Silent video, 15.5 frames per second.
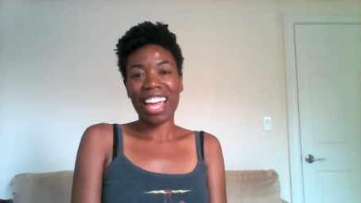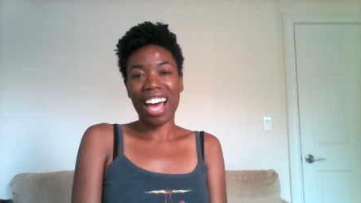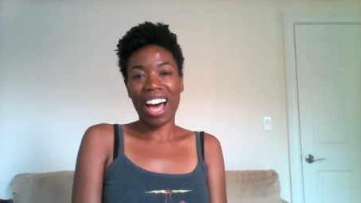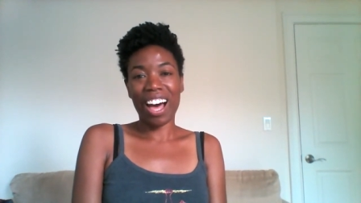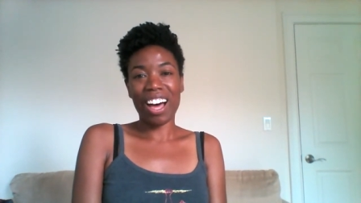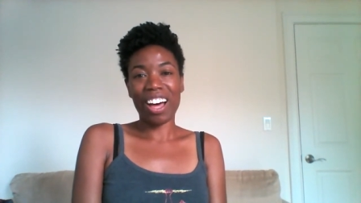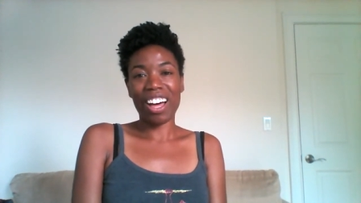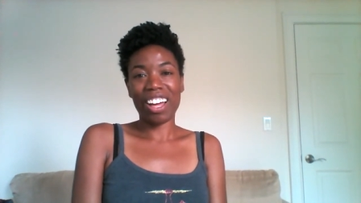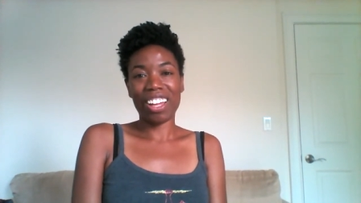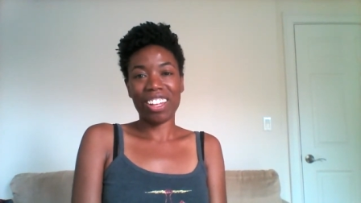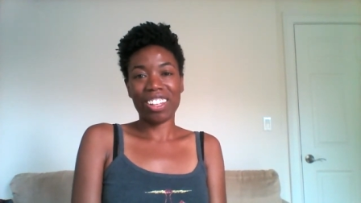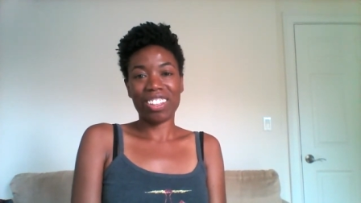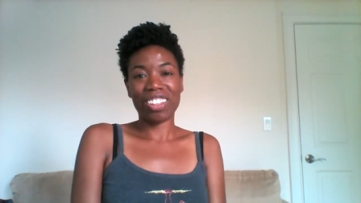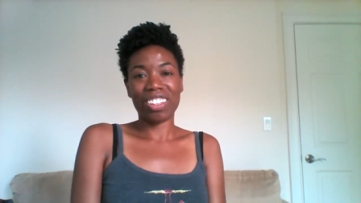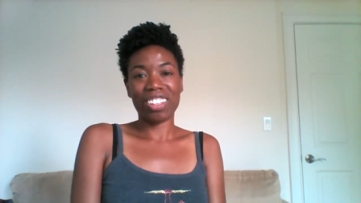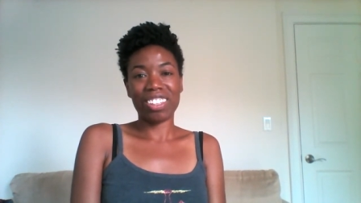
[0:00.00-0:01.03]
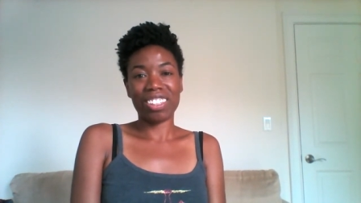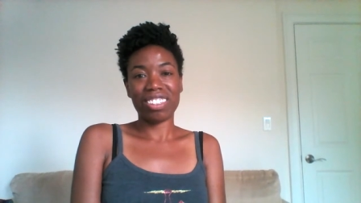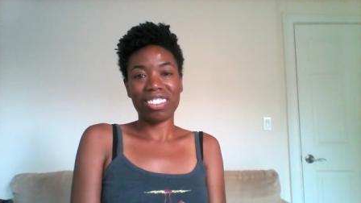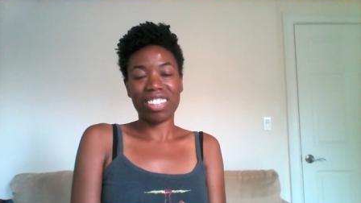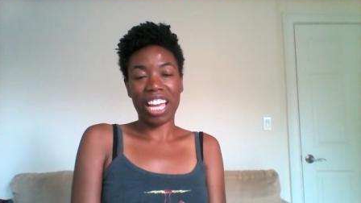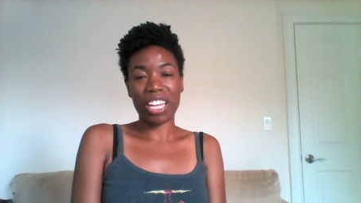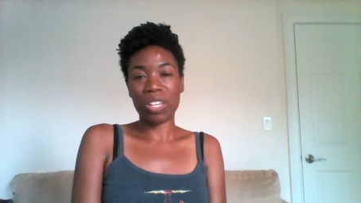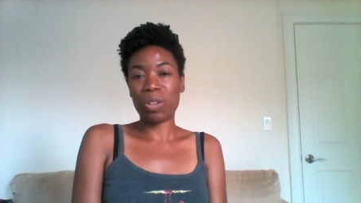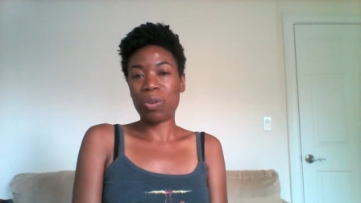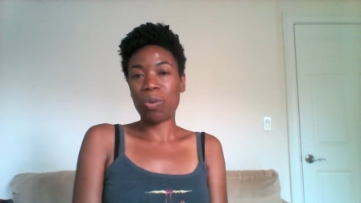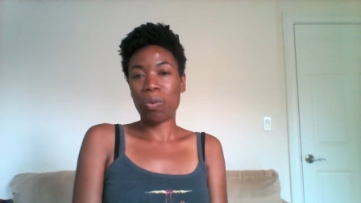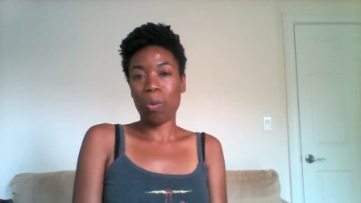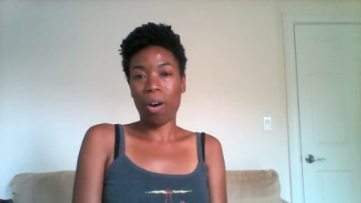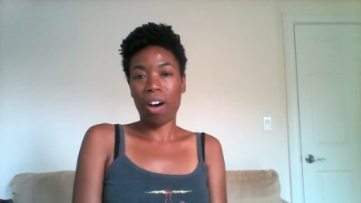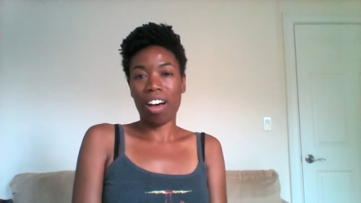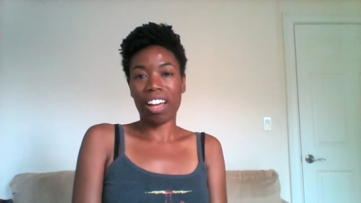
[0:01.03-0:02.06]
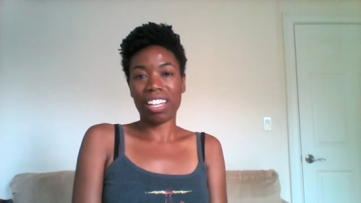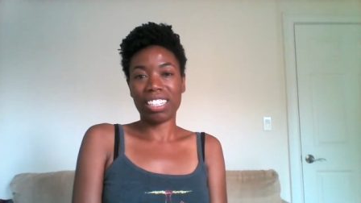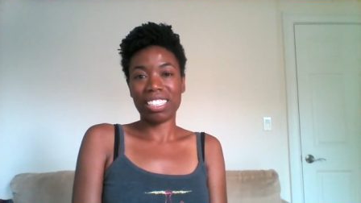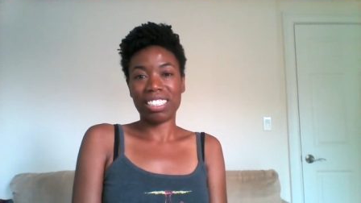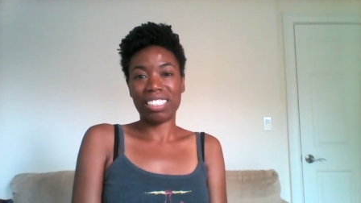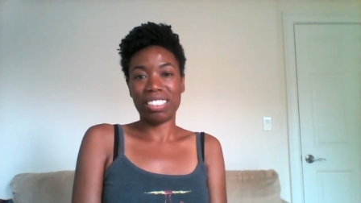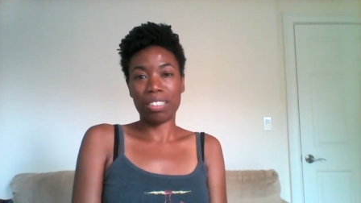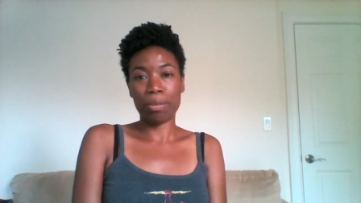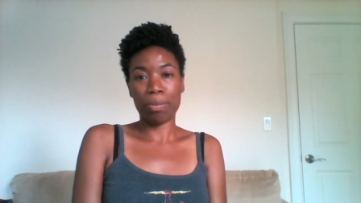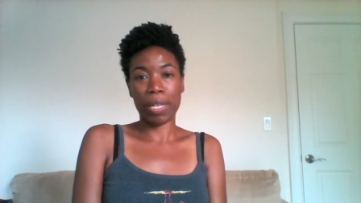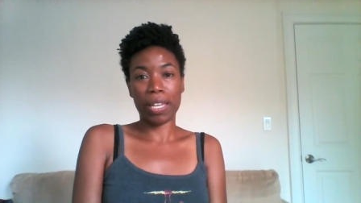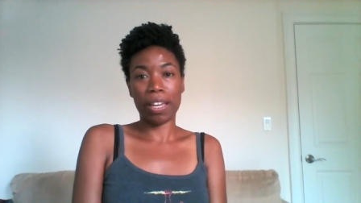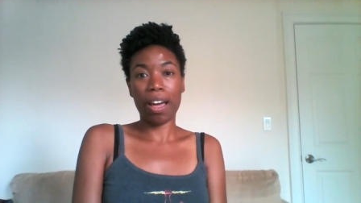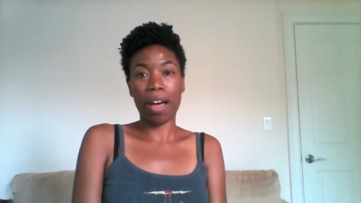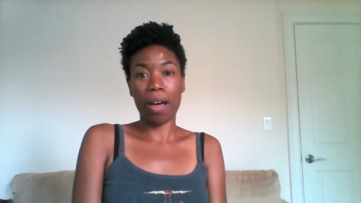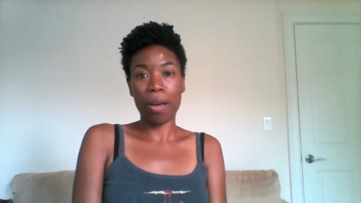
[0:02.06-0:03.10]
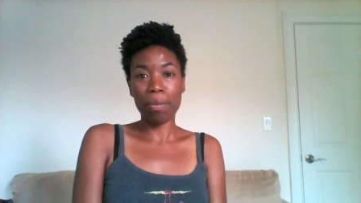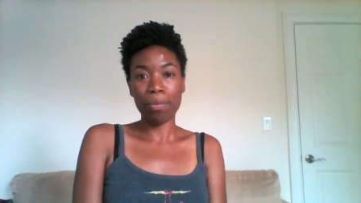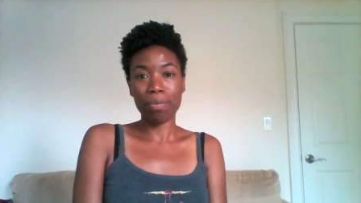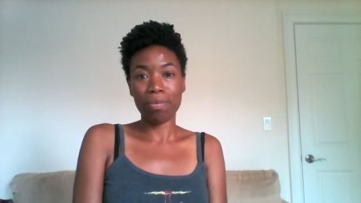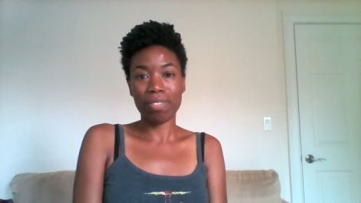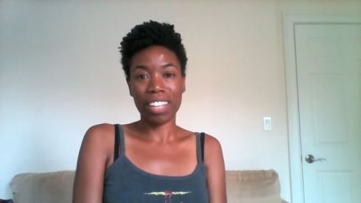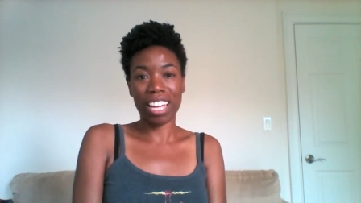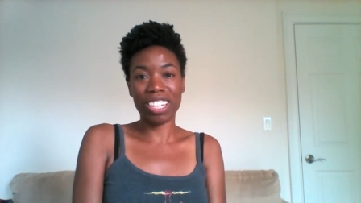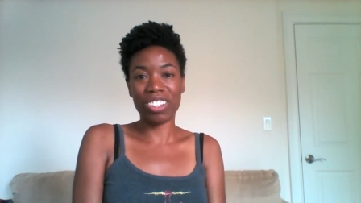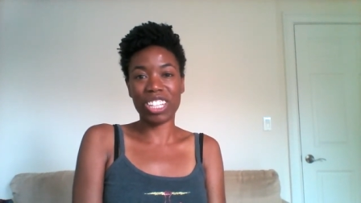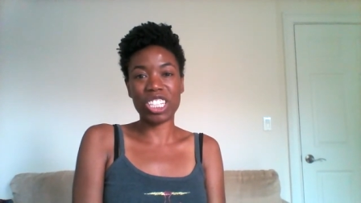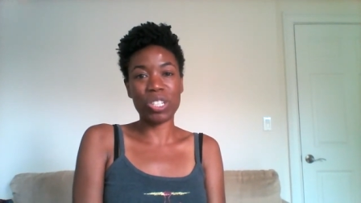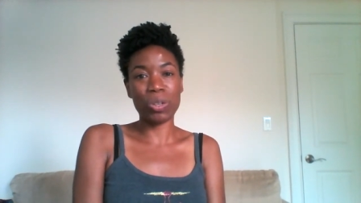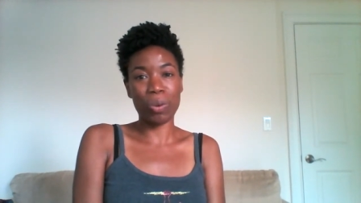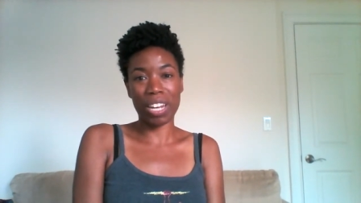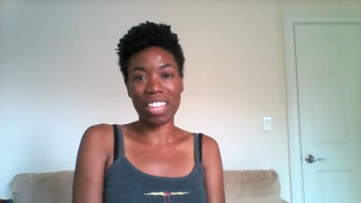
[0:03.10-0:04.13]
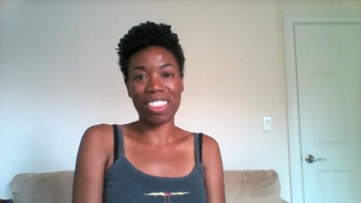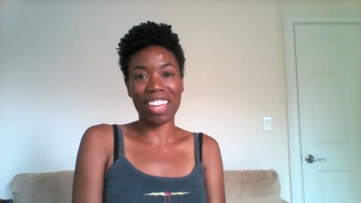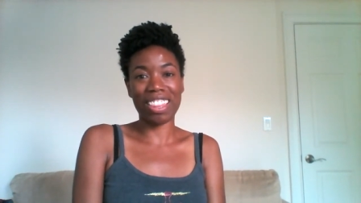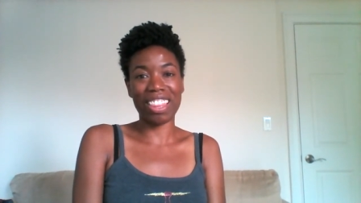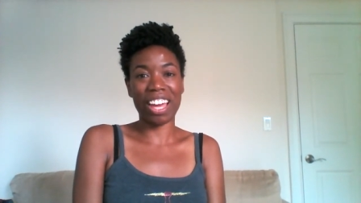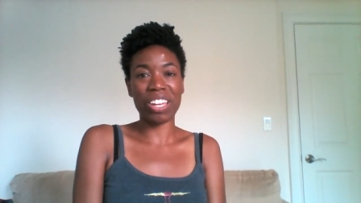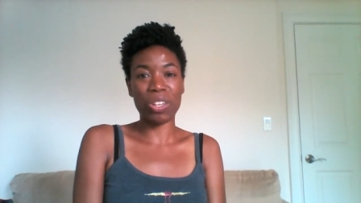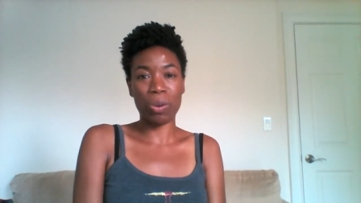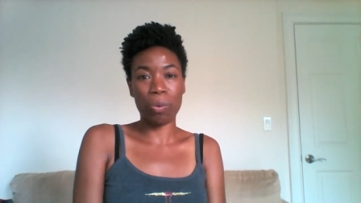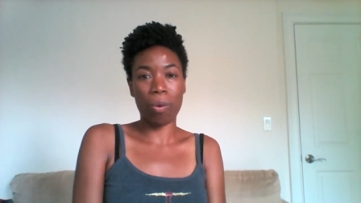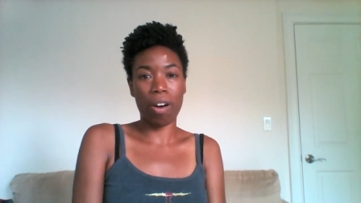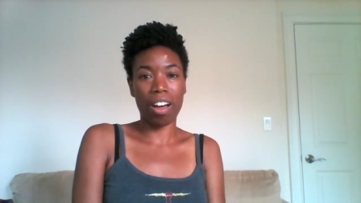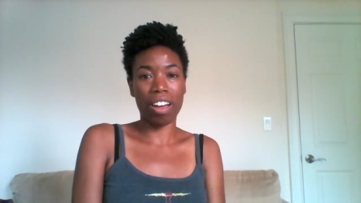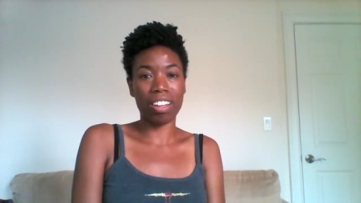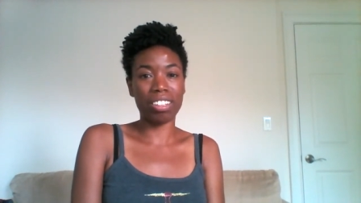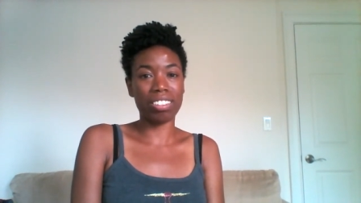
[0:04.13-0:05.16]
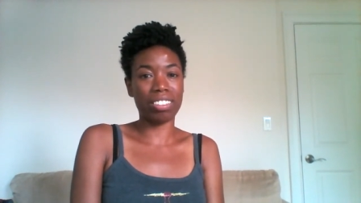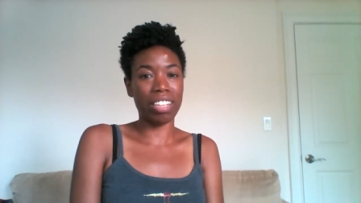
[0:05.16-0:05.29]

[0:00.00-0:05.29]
uh, that you want to become, and you can do anything that you want.